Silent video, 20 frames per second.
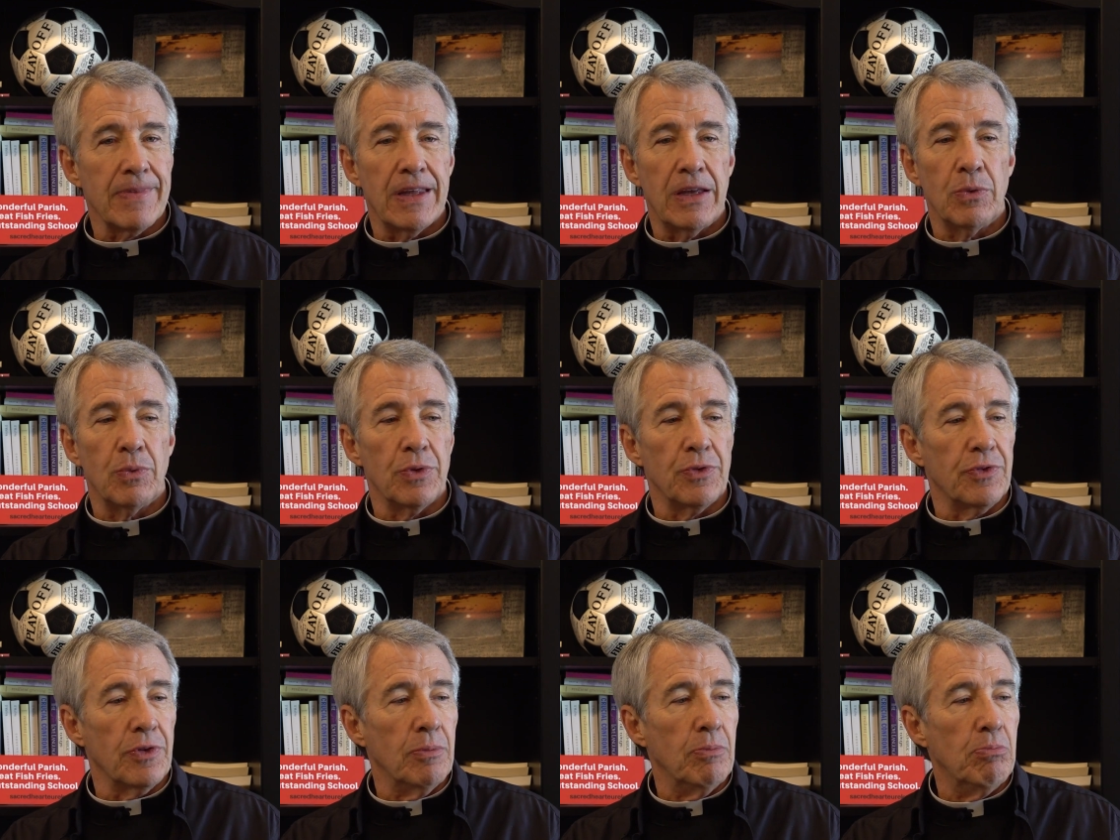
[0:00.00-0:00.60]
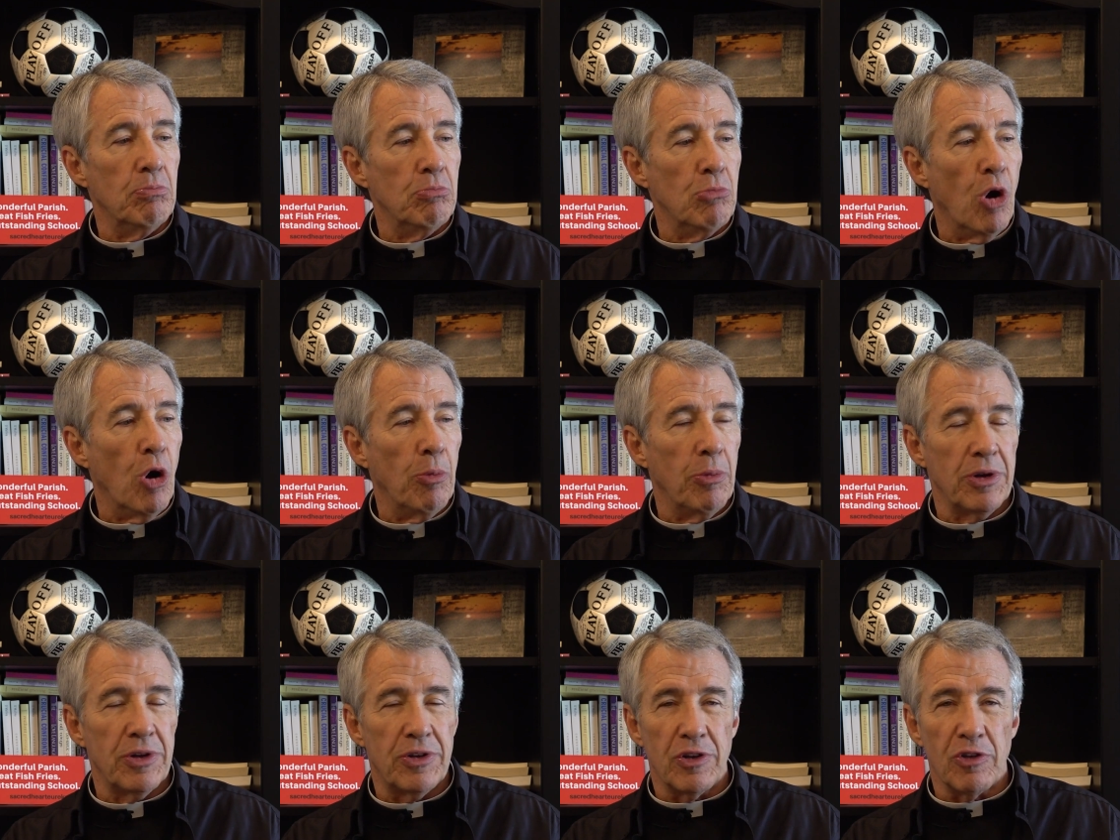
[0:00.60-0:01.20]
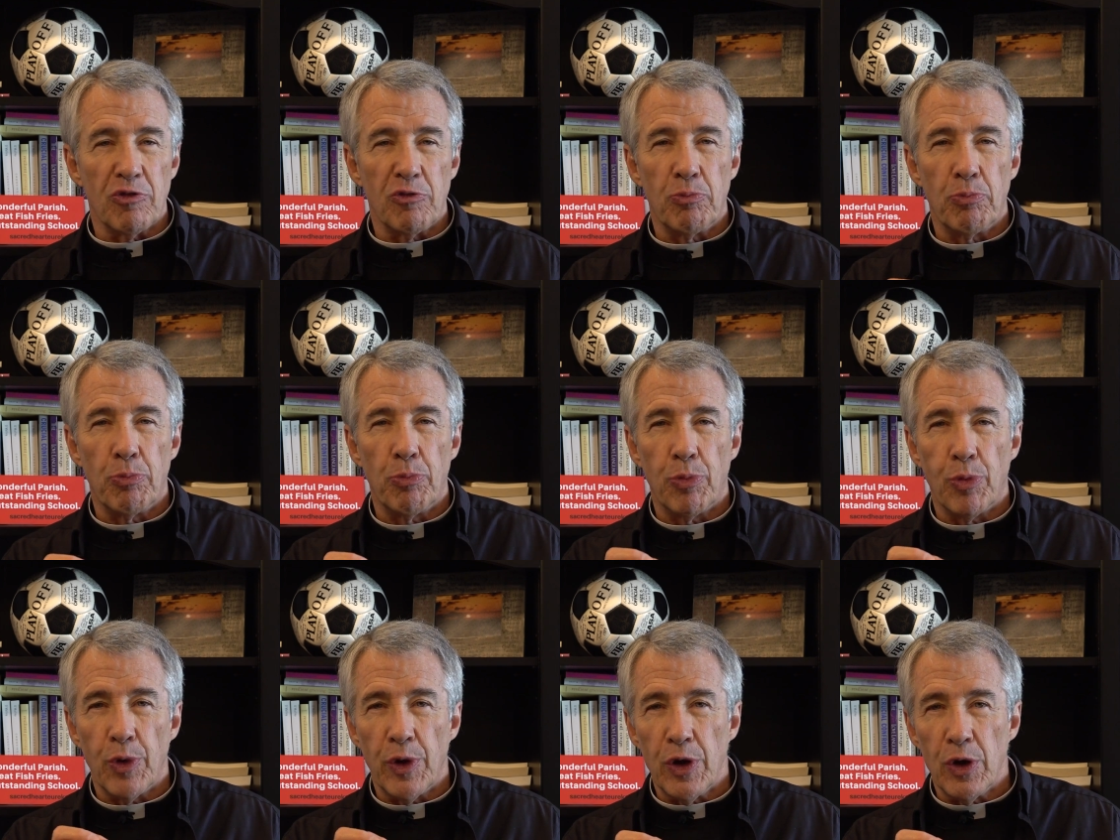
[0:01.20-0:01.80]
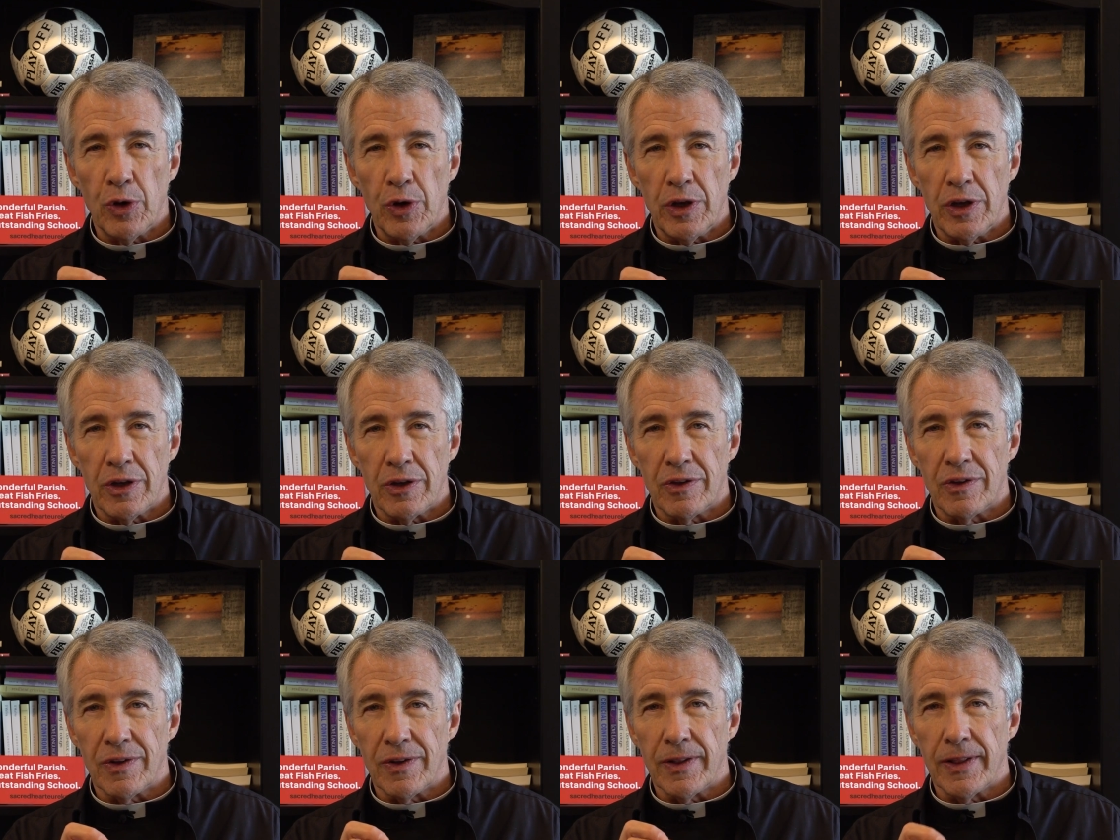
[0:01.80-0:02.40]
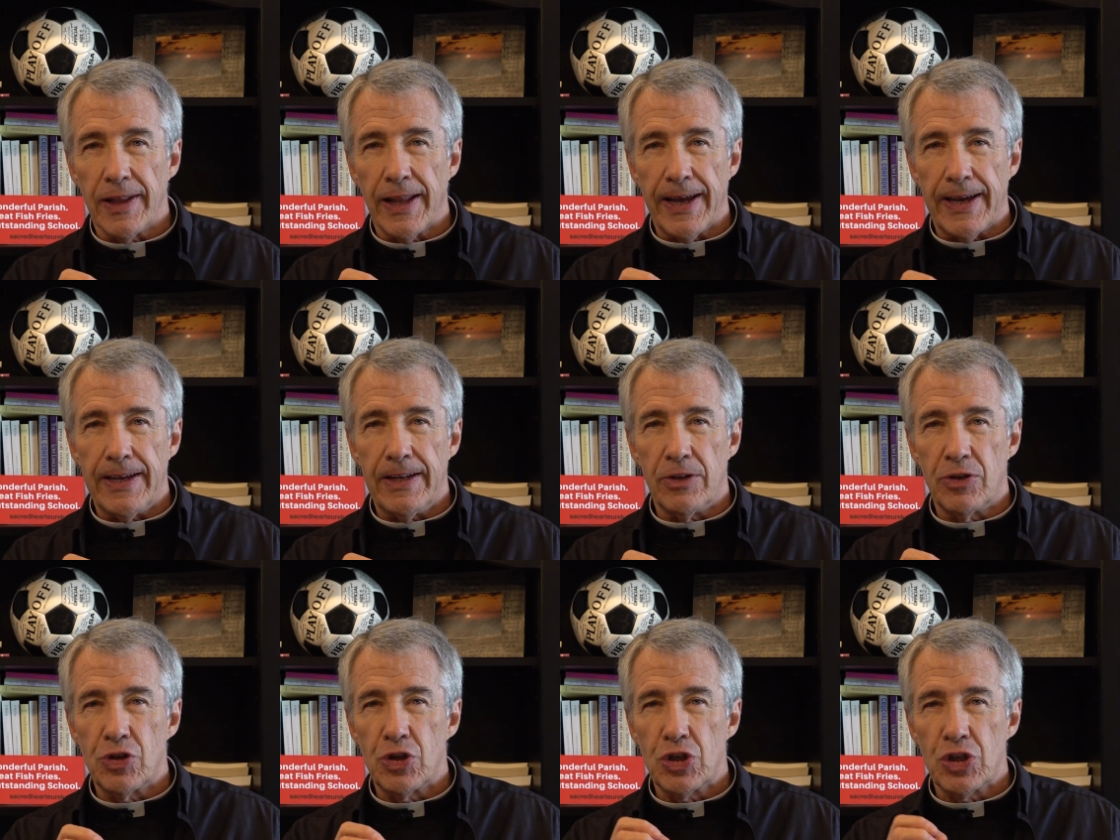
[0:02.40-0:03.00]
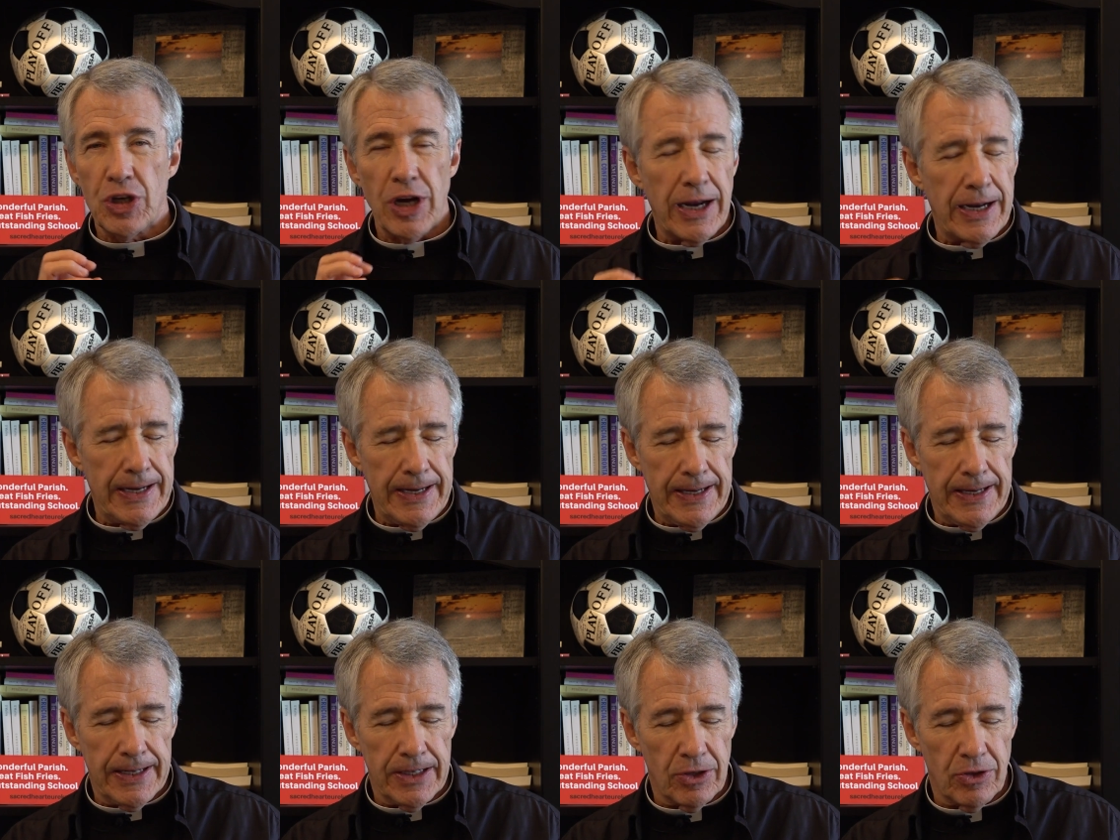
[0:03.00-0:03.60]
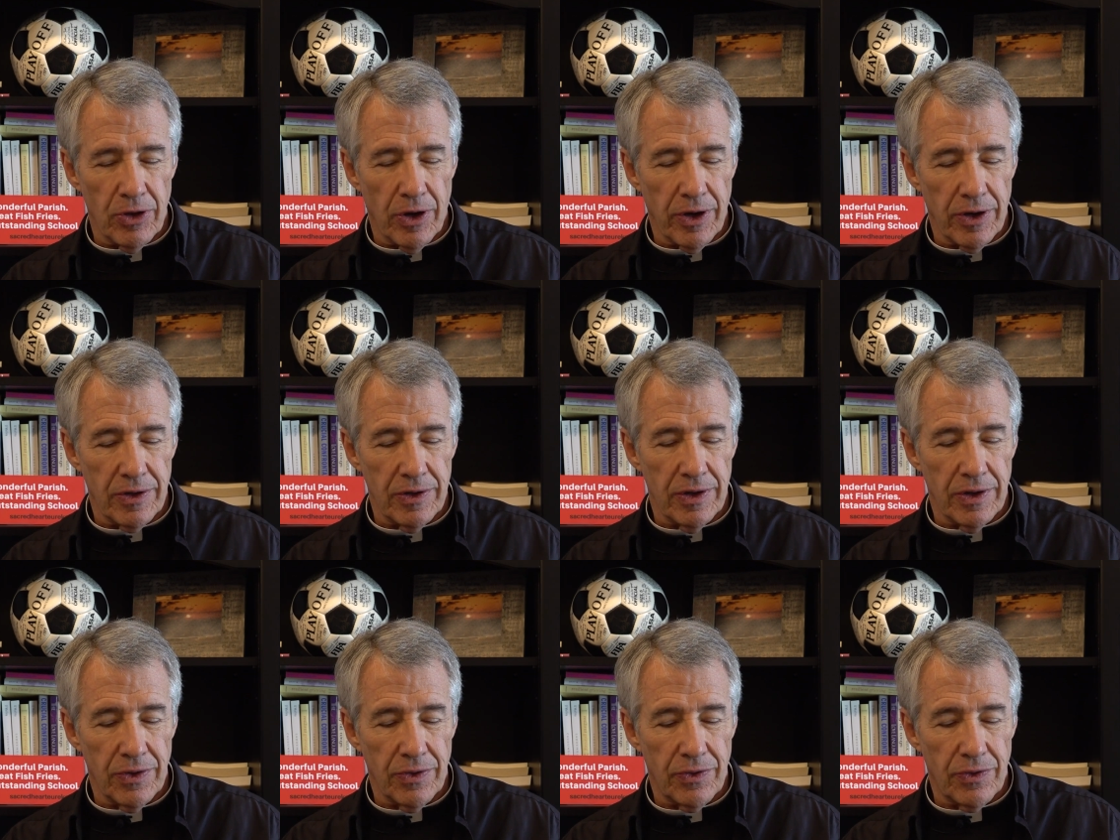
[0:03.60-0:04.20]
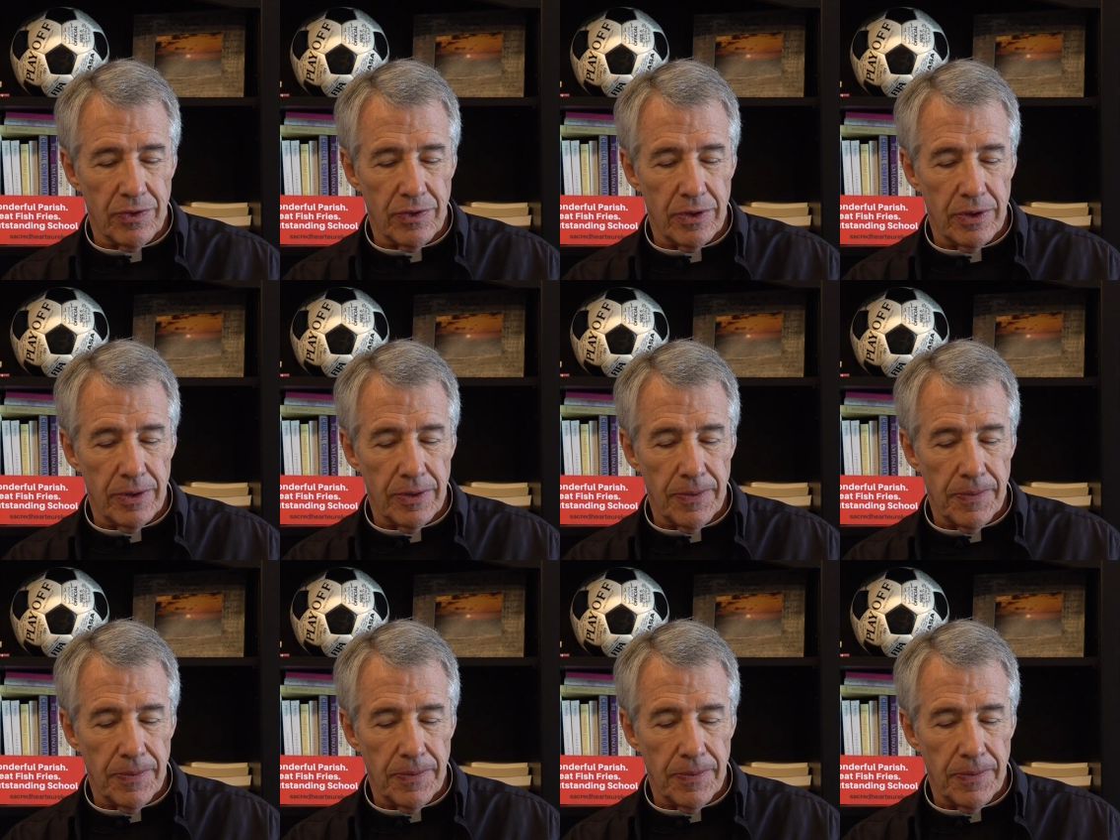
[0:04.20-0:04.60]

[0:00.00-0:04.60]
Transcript: It was a moment of brilliant light shining in darkness.